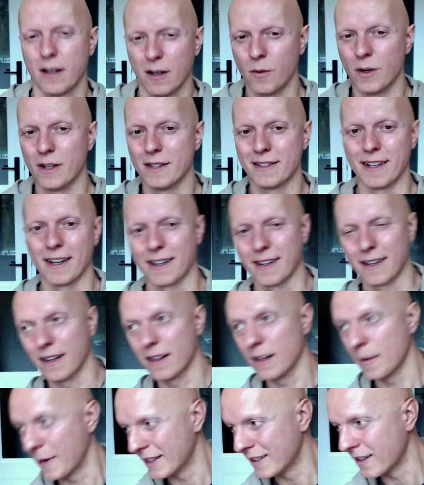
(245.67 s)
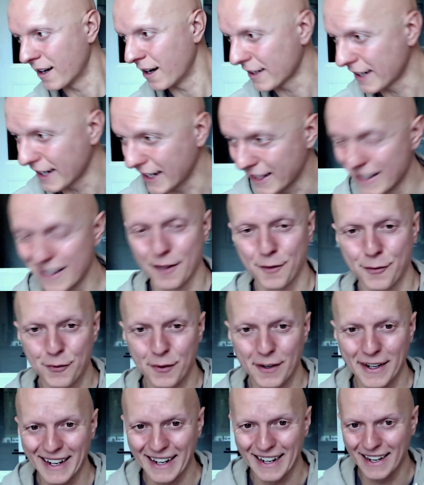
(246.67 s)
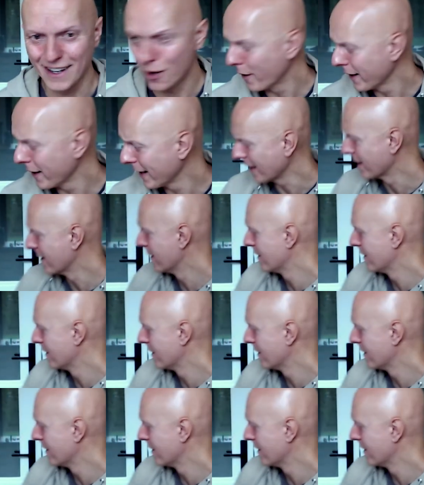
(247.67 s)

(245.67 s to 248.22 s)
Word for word: One sec. I got to let my dog in. Friggin' annoying.